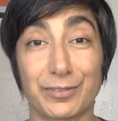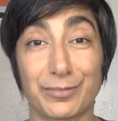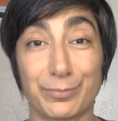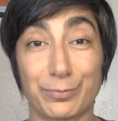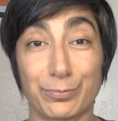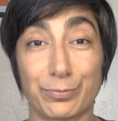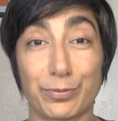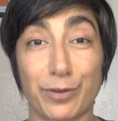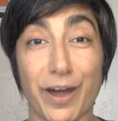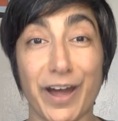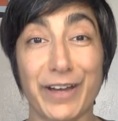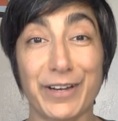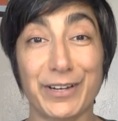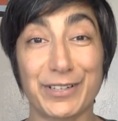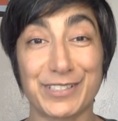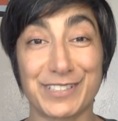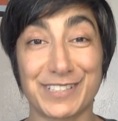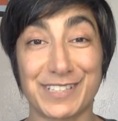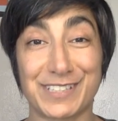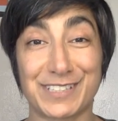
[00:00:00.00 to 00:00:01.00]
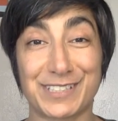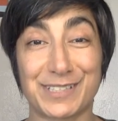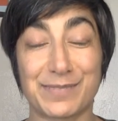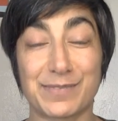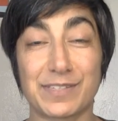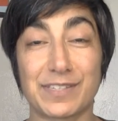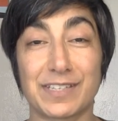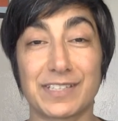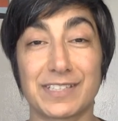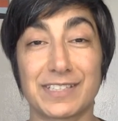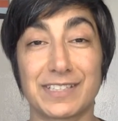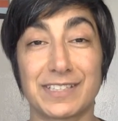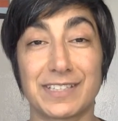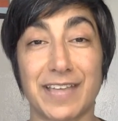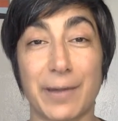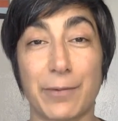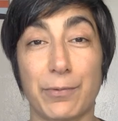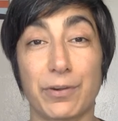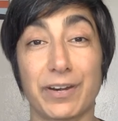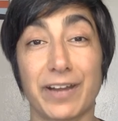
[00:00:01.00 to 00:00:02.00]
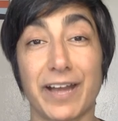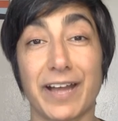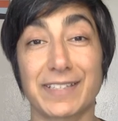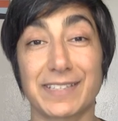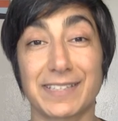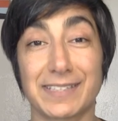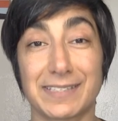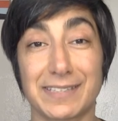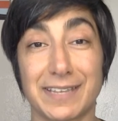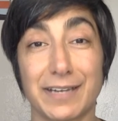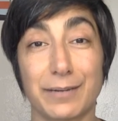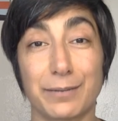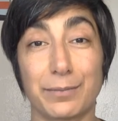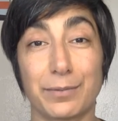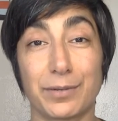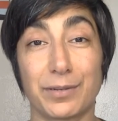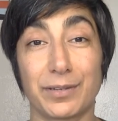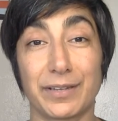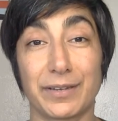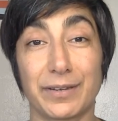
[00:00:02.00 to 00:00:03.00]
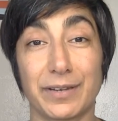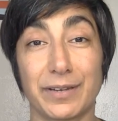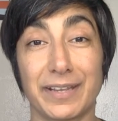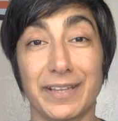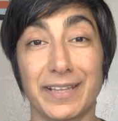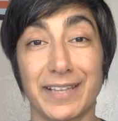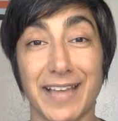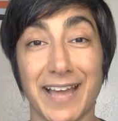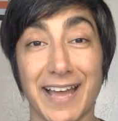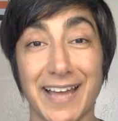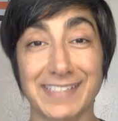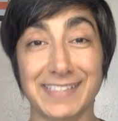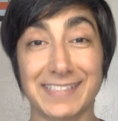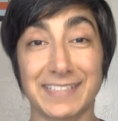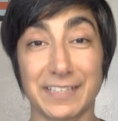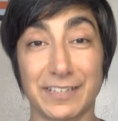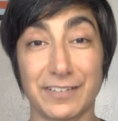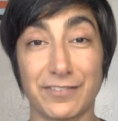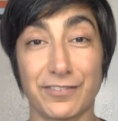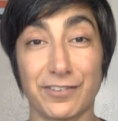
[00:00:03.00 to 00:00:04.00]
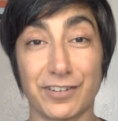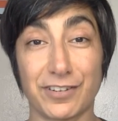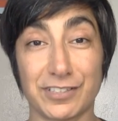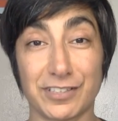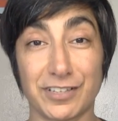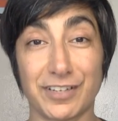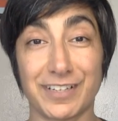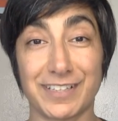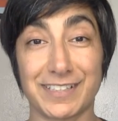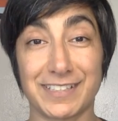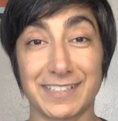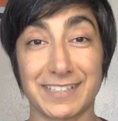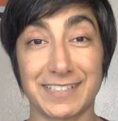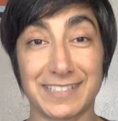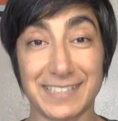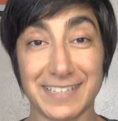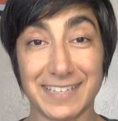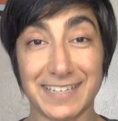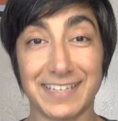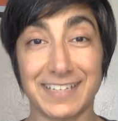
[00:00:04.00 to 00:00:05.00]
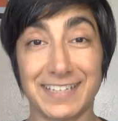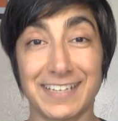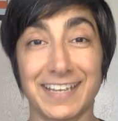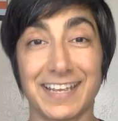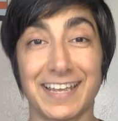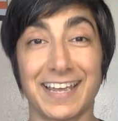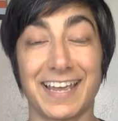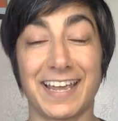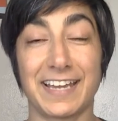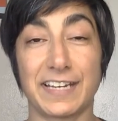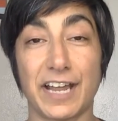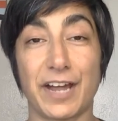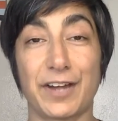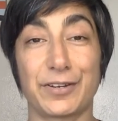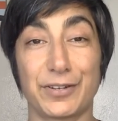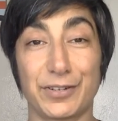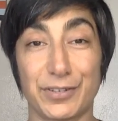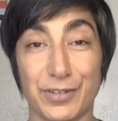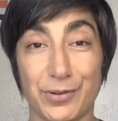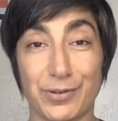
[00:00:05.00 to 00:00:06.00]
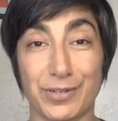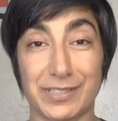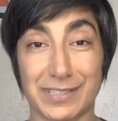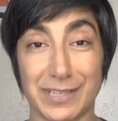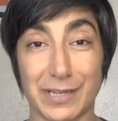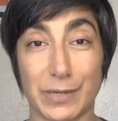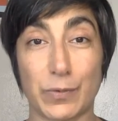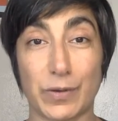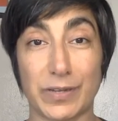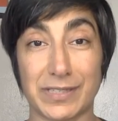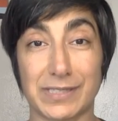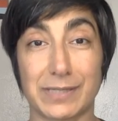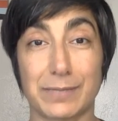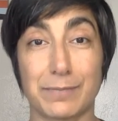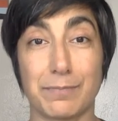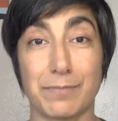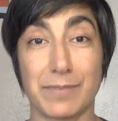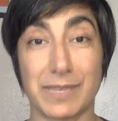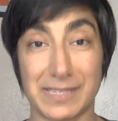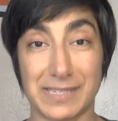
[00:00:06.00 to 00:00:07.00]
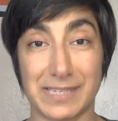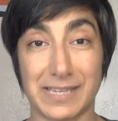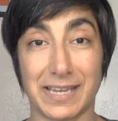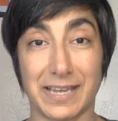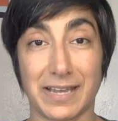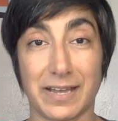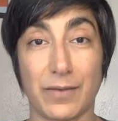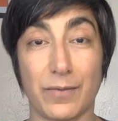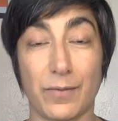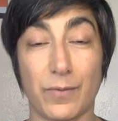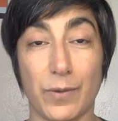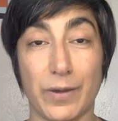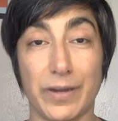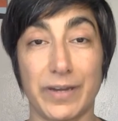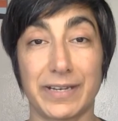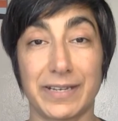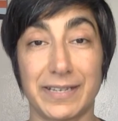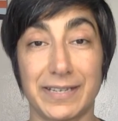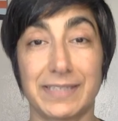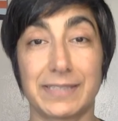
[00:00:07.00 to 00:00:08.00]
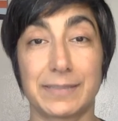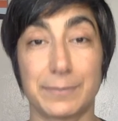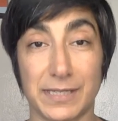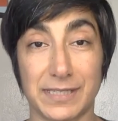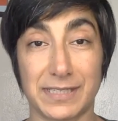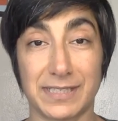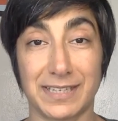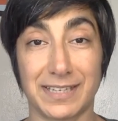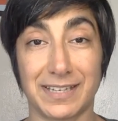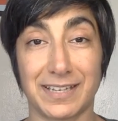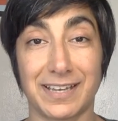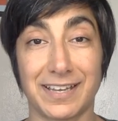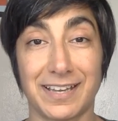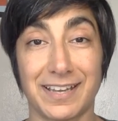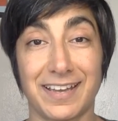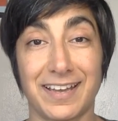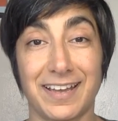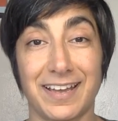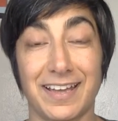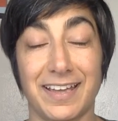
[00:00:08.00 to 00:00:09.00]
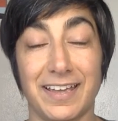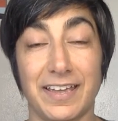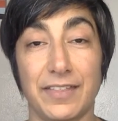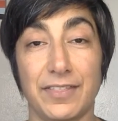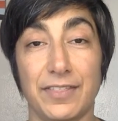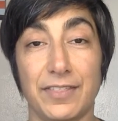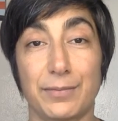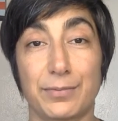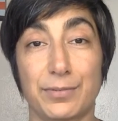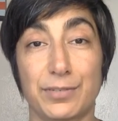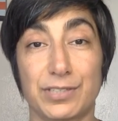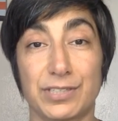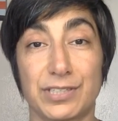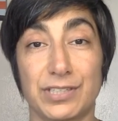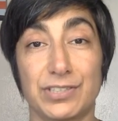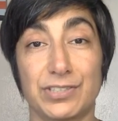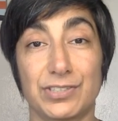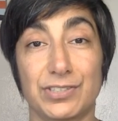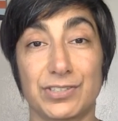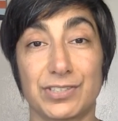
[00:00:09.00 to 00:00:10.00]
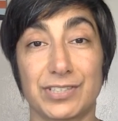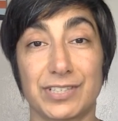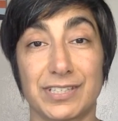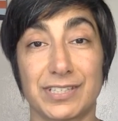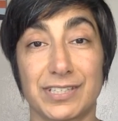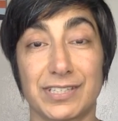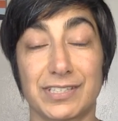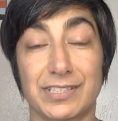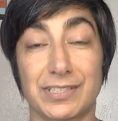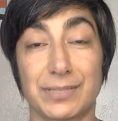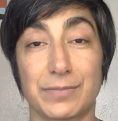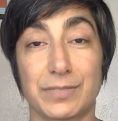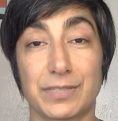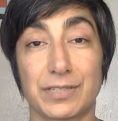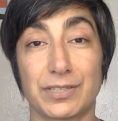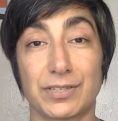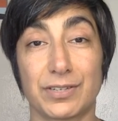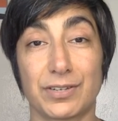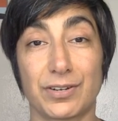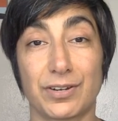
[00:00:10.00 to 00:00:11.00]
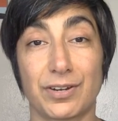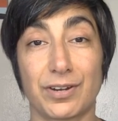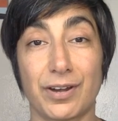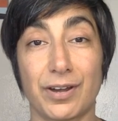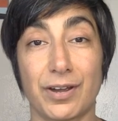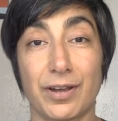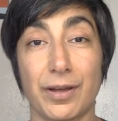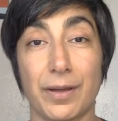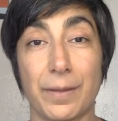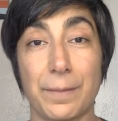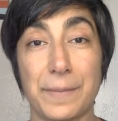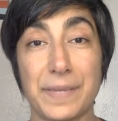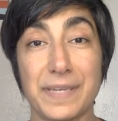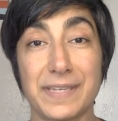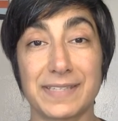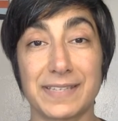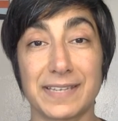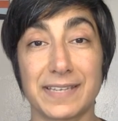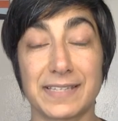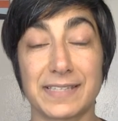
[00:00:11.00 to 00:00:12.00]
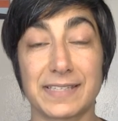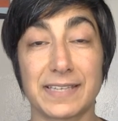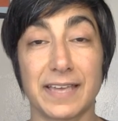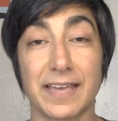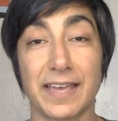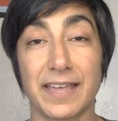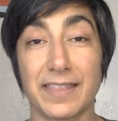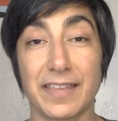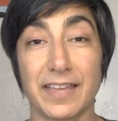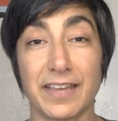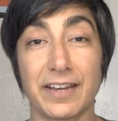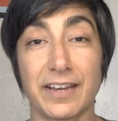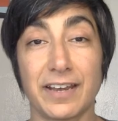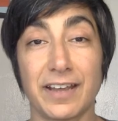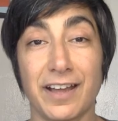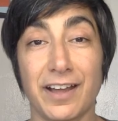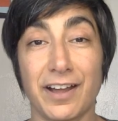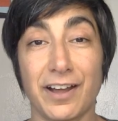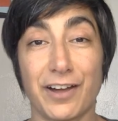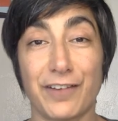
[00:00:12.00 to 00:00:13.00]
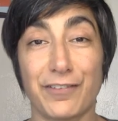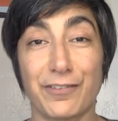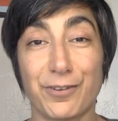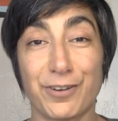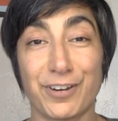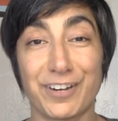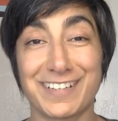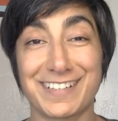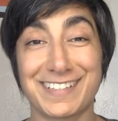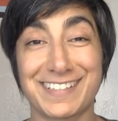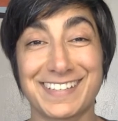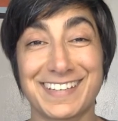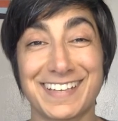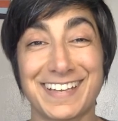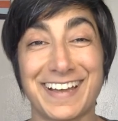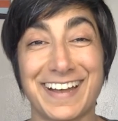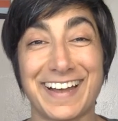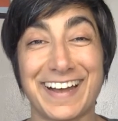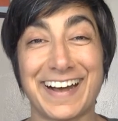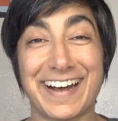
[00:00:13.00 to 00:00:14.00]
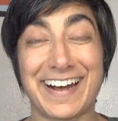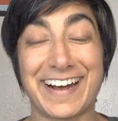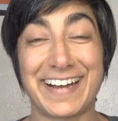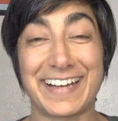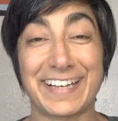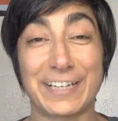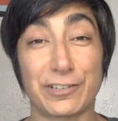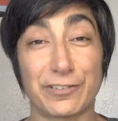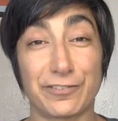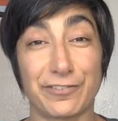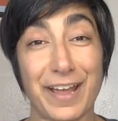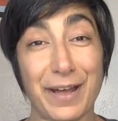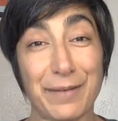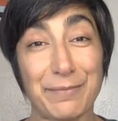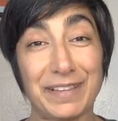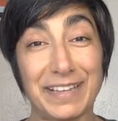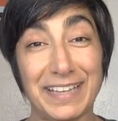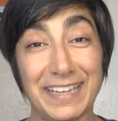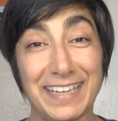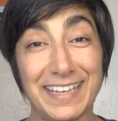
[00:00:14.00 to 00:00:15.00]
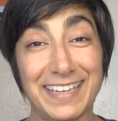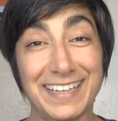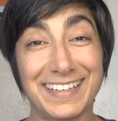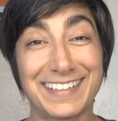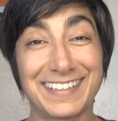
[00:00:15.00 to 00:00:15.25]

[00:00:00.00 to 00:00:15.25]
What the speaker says: prior systems that were not sustainable. It lasted for as long as it did, and now you're noticing what's missing. What is missing in the procedures and systems in your business? And then, of course, in your family,